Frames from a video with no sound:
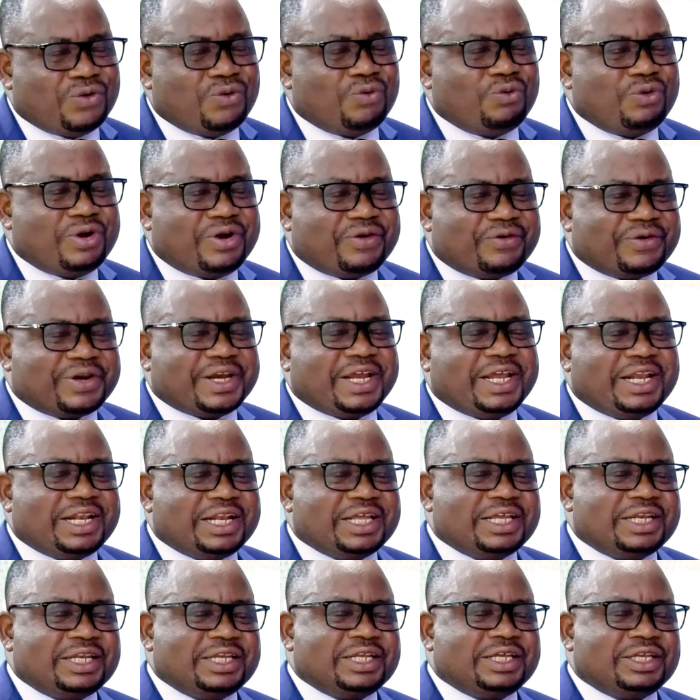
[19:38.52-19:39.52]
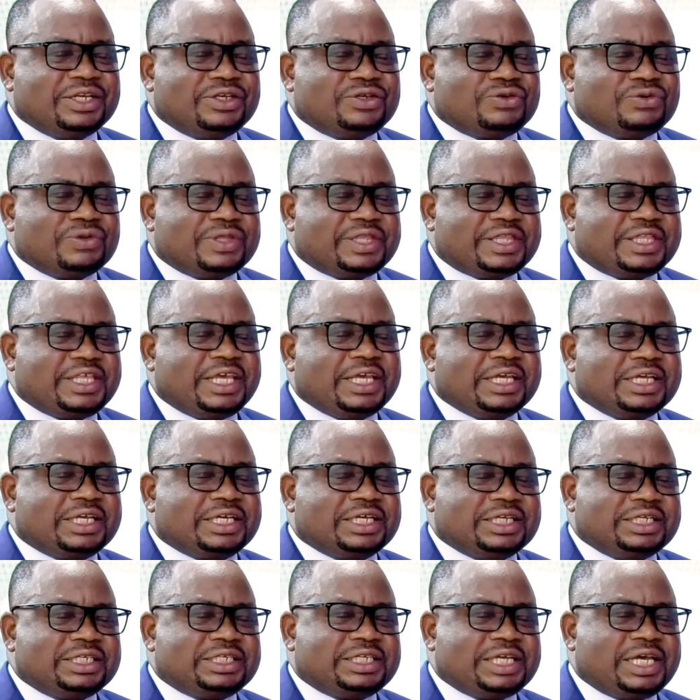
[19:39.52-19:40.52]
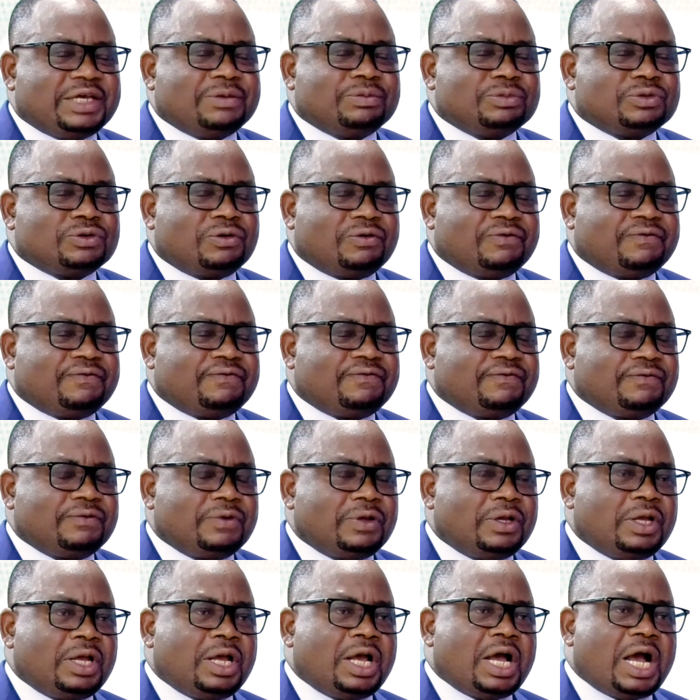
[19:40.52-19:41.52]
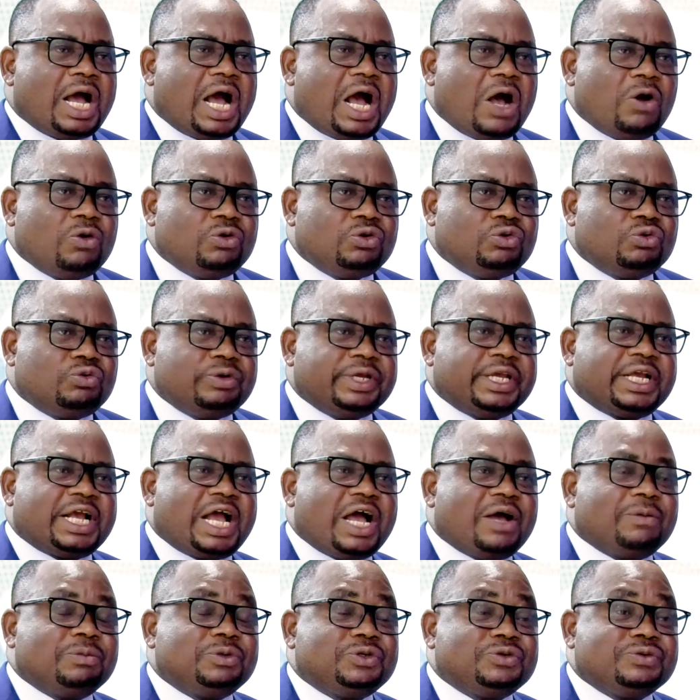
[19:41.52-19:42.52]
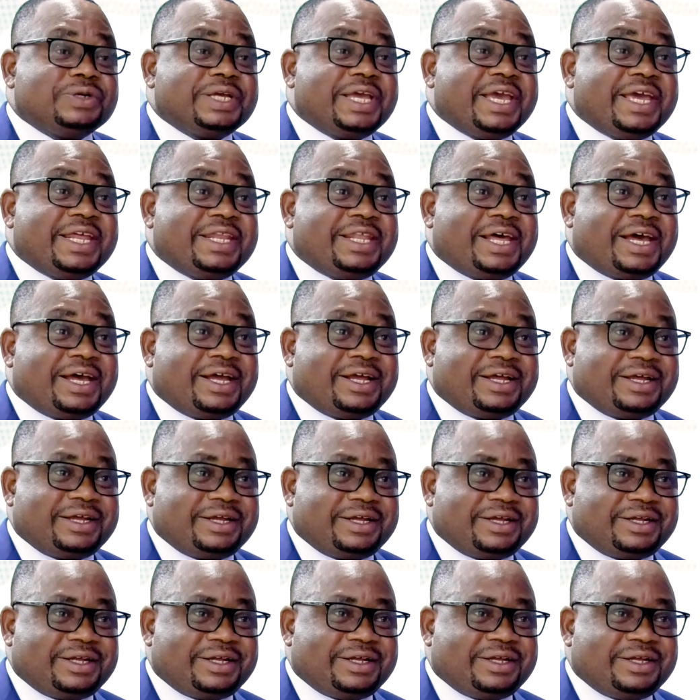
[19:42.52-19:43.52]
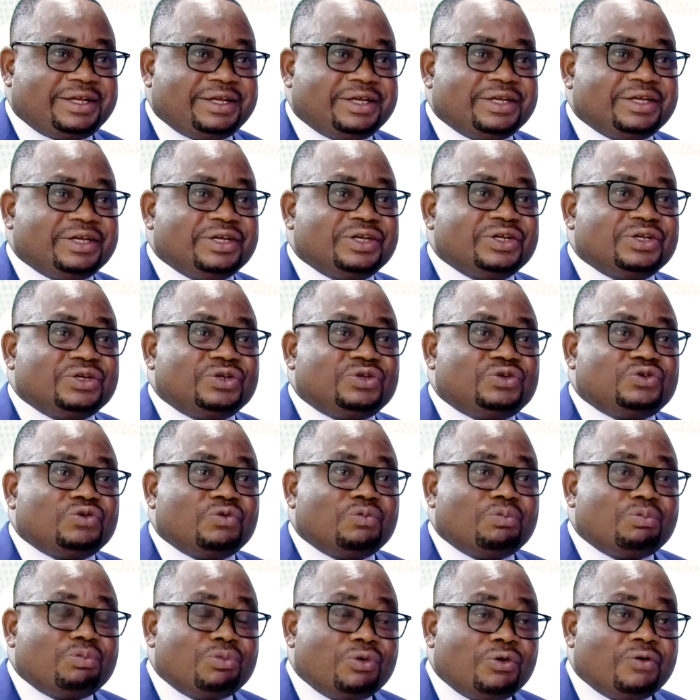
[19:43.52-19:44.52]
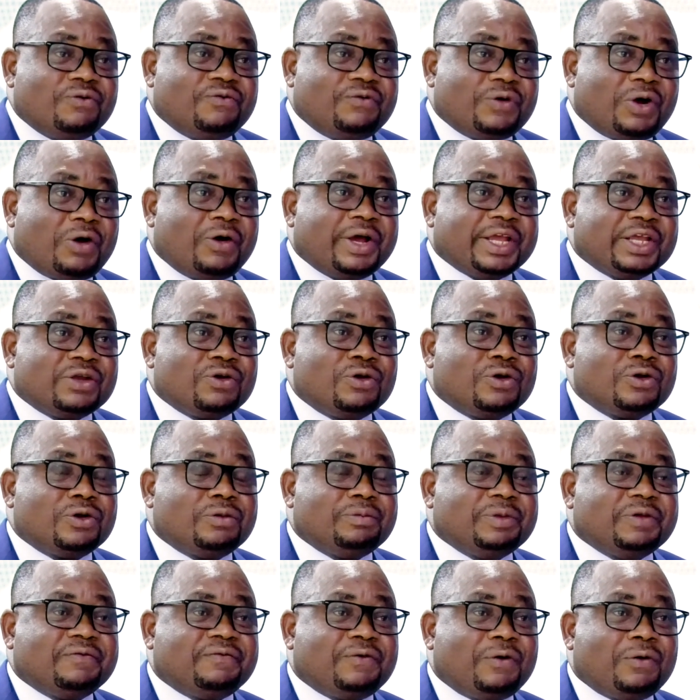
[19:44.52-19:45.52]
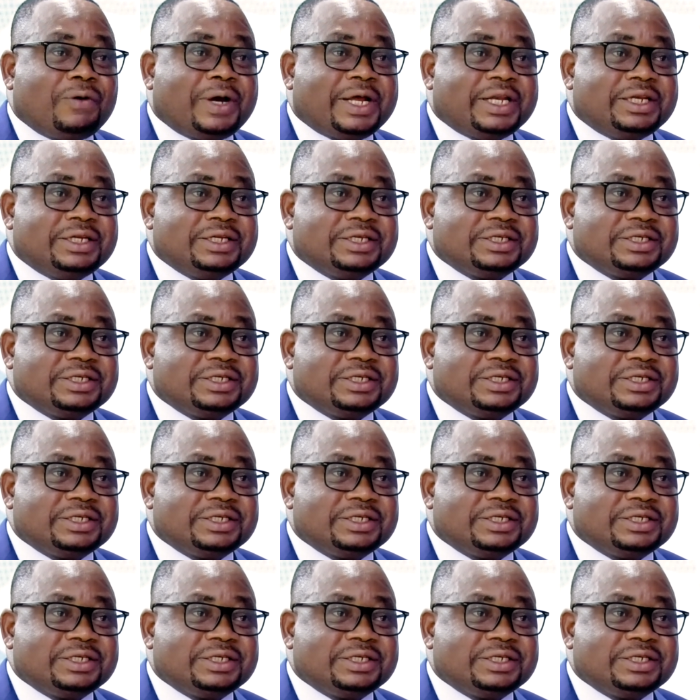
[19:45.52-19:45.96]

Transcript: we really need to think in terms of how do we come together to move our economy forward.